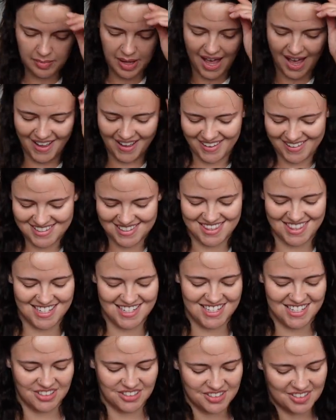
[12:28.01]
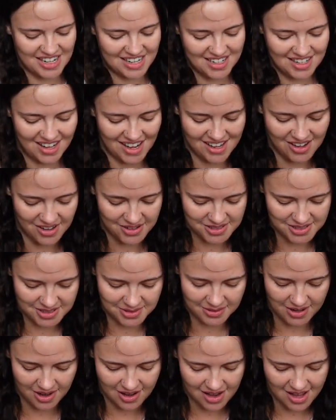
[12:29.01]
past the deodorant, I
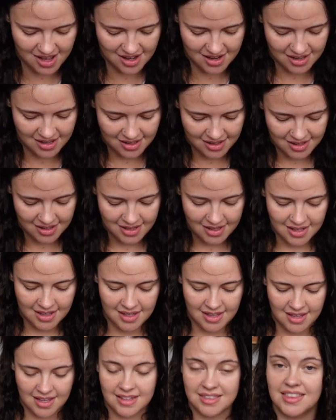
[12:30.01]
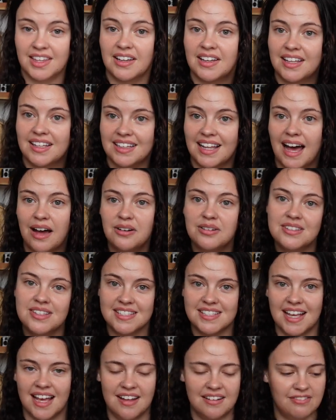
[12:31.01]
also got the cloud
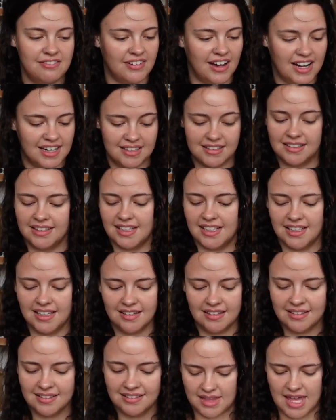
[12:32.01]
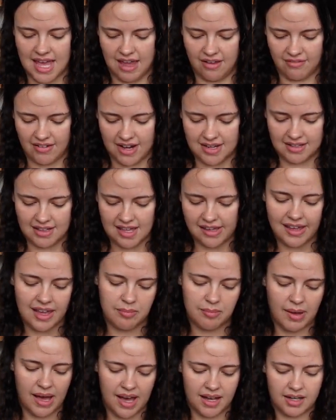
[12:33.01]
set finally. They finally
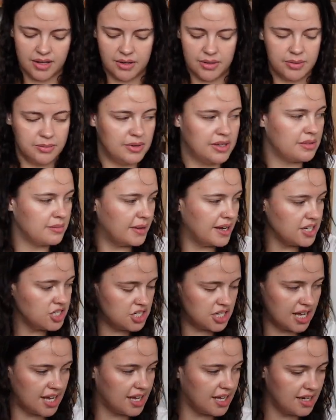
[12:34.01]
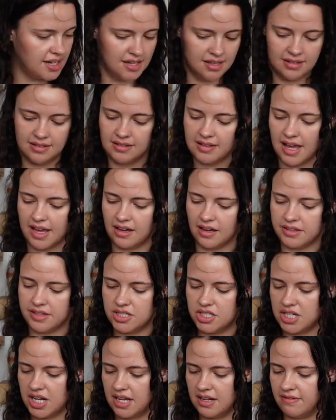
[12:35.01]
came back with my shade. I got the
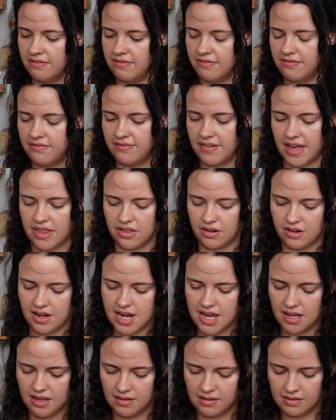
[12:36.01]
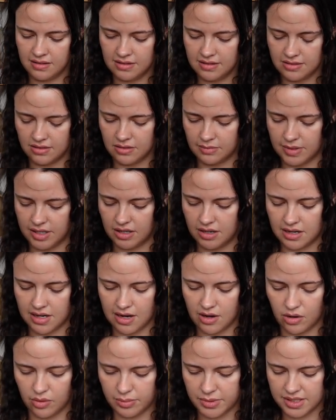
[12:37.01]
shade Feathery. Oh my god, I
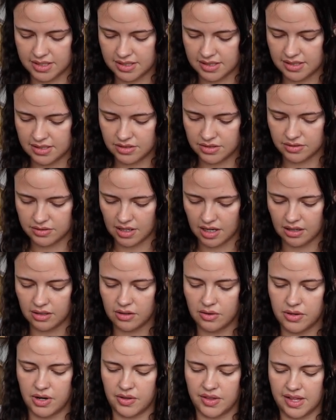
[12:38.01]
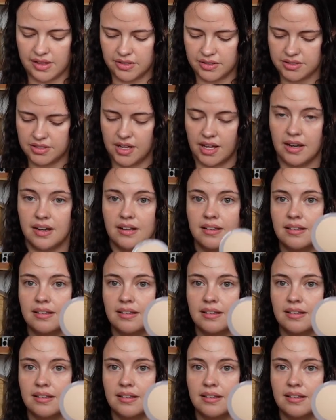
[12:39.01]
hope this isn't too dark. Oh no, that looks good.